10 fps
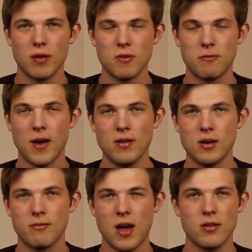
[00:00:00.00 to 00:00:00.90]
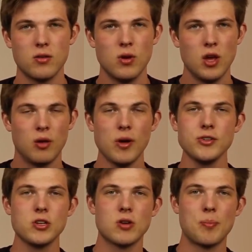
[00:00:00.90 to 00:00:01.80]
If you found any value,
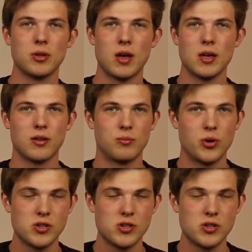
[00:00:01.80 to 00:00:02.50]
make sure you drop a like.